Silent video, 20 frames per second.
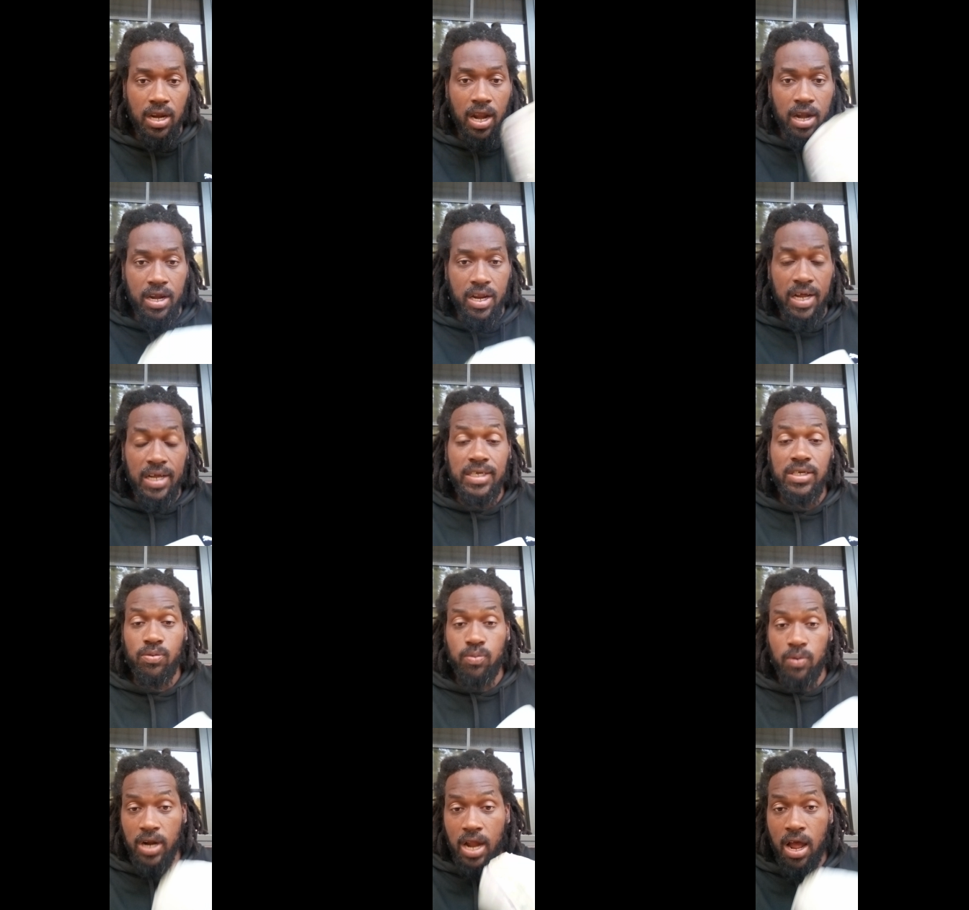
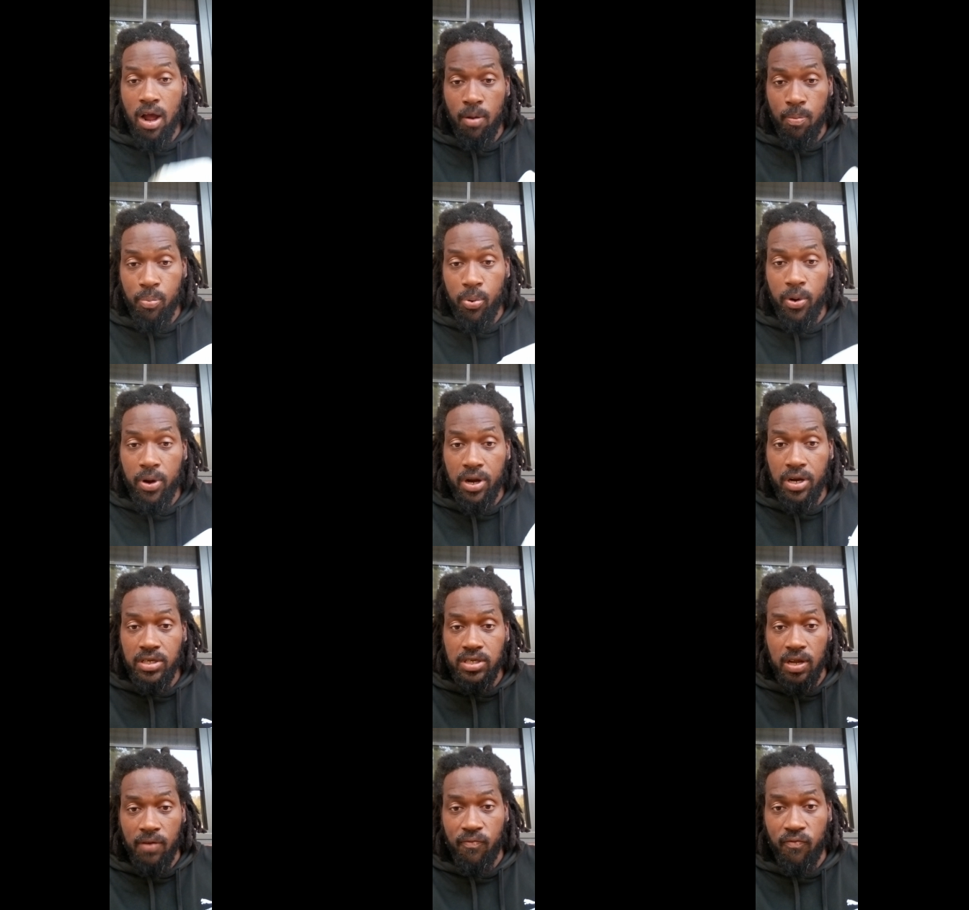That's what our
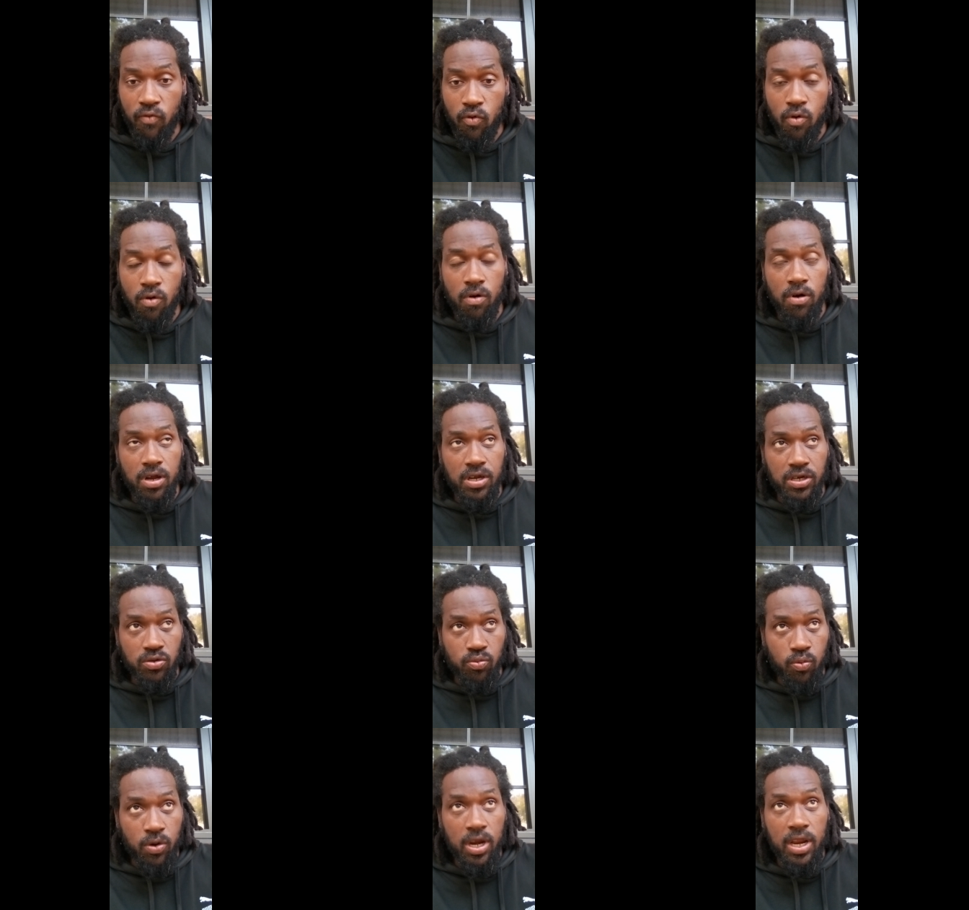prayers are for.
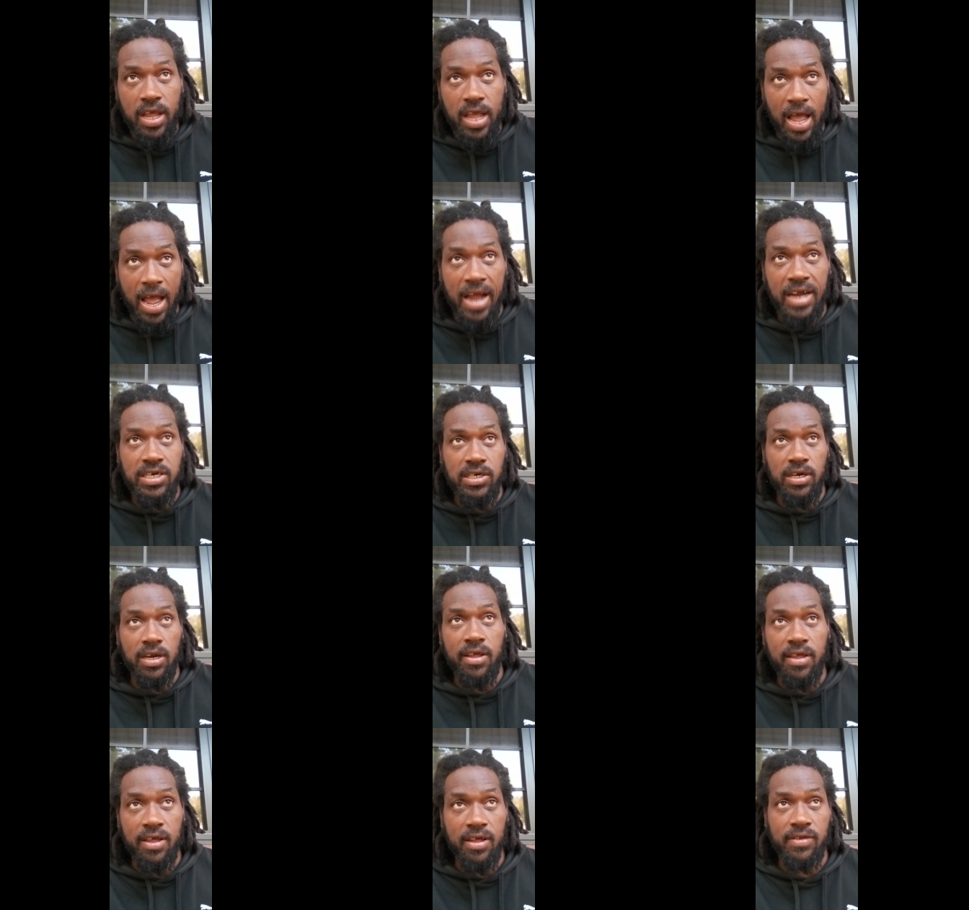It's really
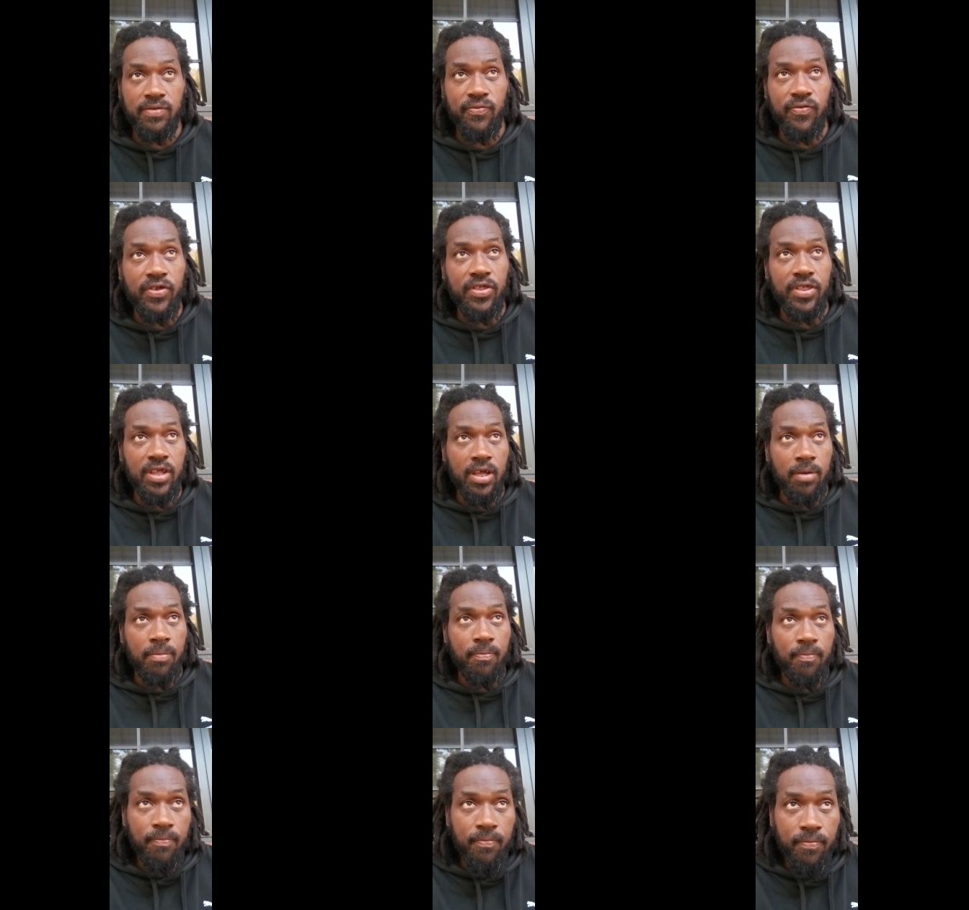actually is for
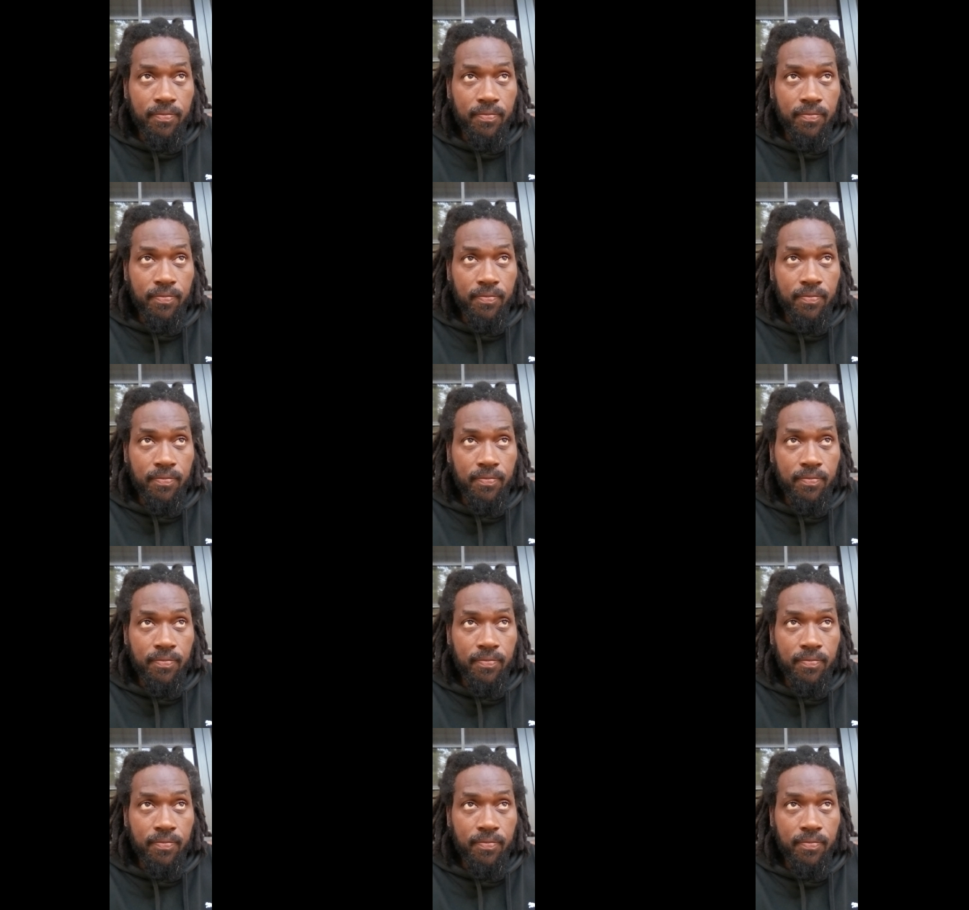them,